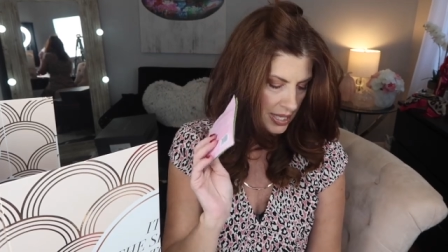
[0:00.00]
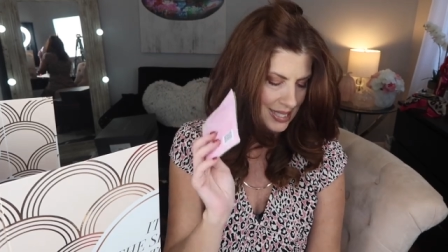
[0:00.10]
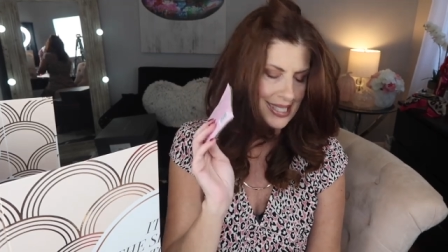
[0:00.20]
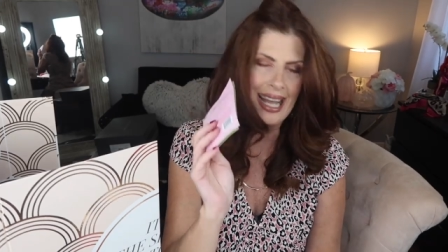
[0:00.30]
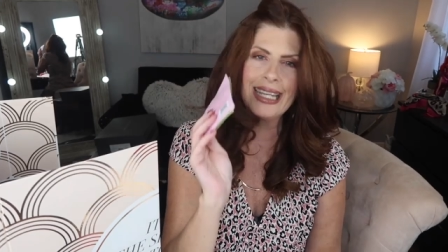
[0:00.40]

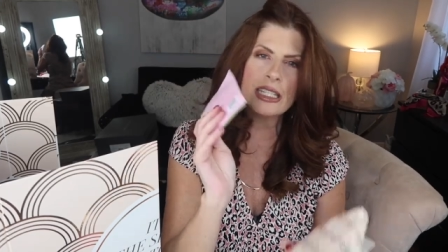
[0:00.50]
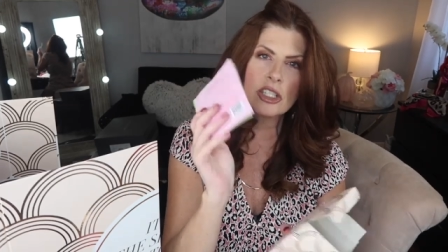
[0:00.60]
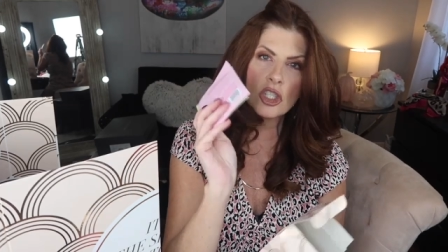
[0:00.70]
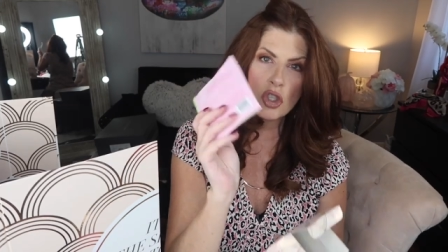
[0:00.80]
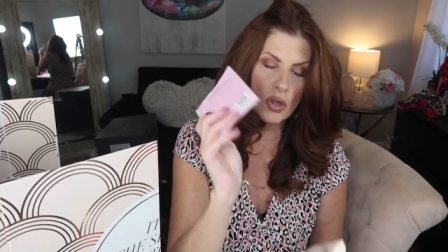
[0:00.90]
Excited
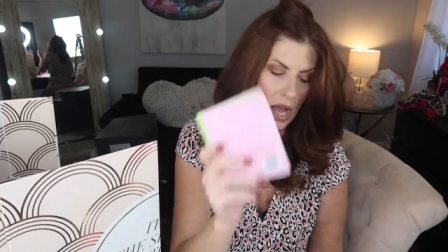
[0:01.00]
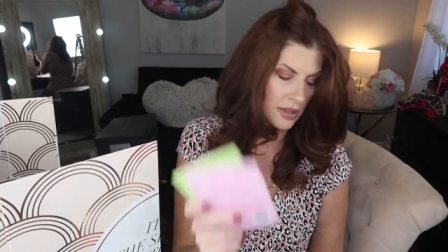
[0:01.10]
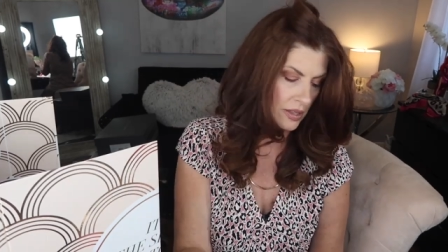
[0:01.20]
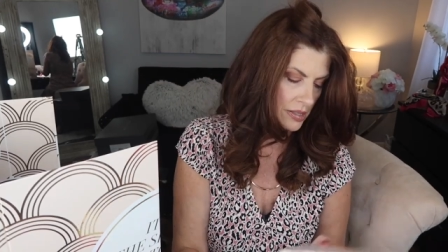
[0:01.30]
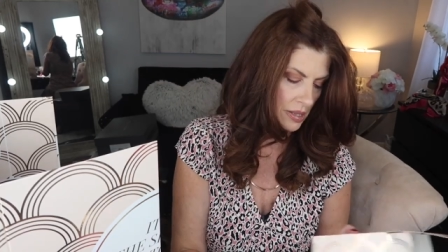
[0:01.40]
to
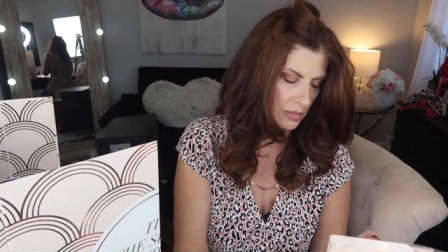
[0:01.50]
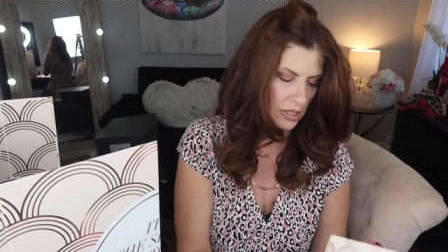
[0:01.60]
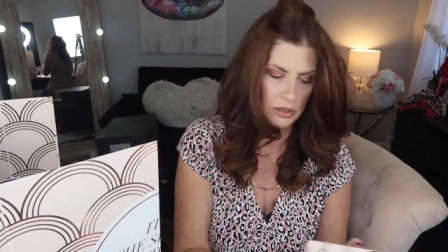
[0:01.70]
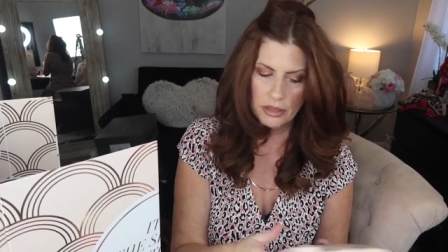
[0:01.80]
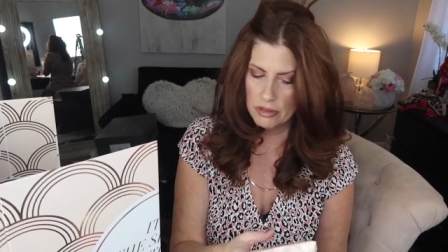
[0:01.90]
try these. I'm
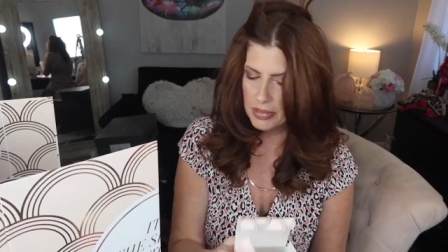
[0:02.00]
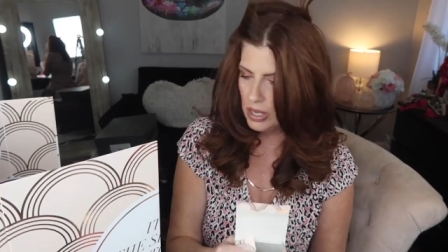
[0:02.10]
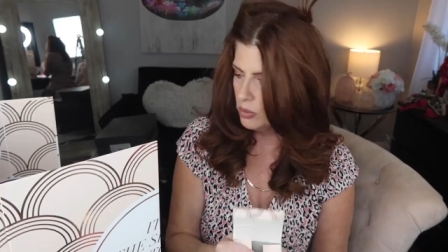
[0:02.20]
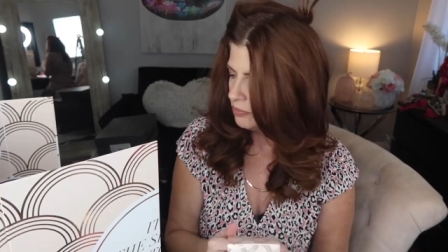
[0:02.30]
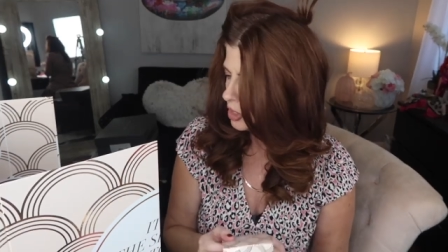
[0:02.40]
gonna leave them
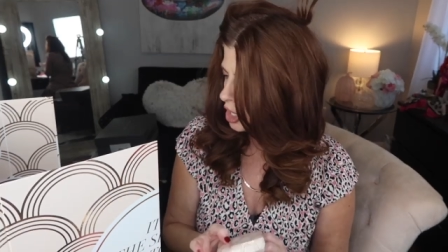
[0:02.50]
out.